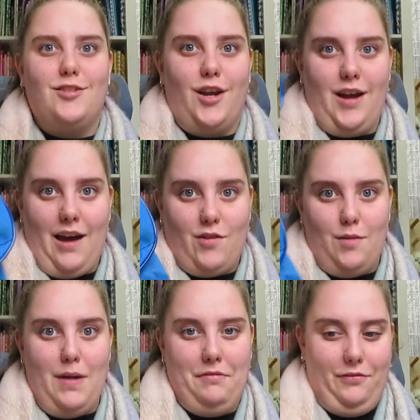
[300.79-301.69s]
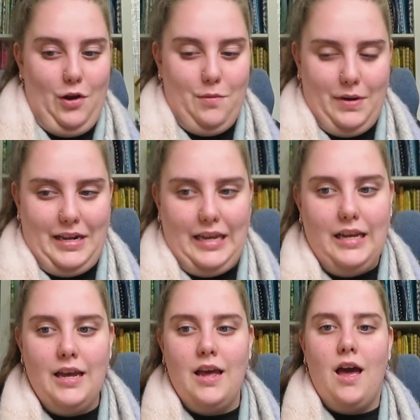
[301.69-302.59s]
So I've got my float money.
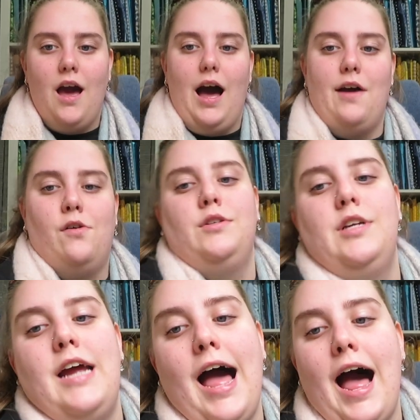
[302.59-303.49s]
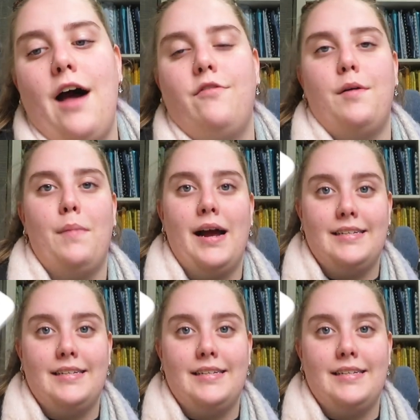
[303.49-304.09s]
I also have my